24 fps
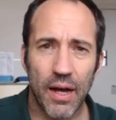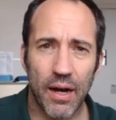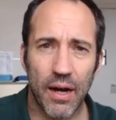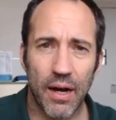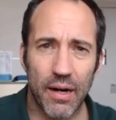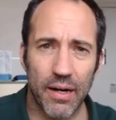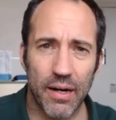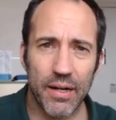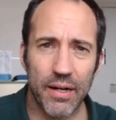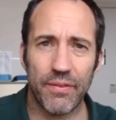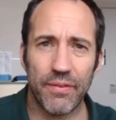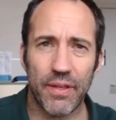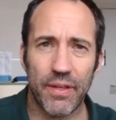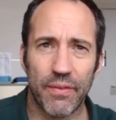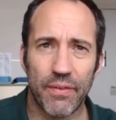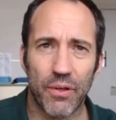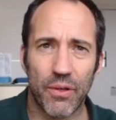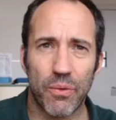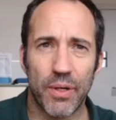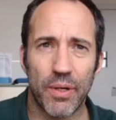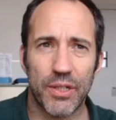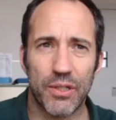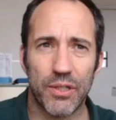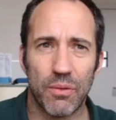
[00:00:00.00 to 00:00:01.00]
I think the
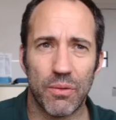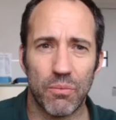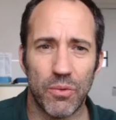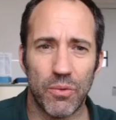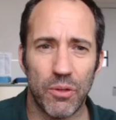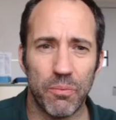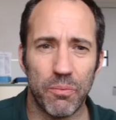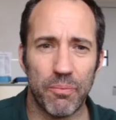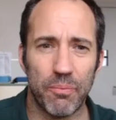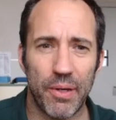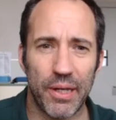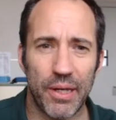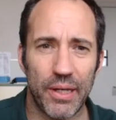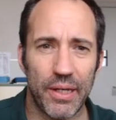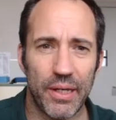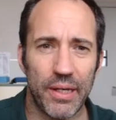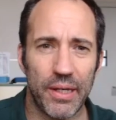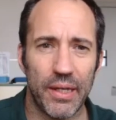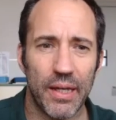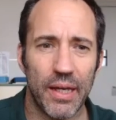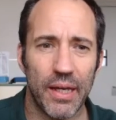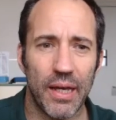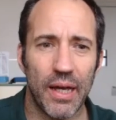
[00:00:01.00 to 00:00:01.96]
question will be,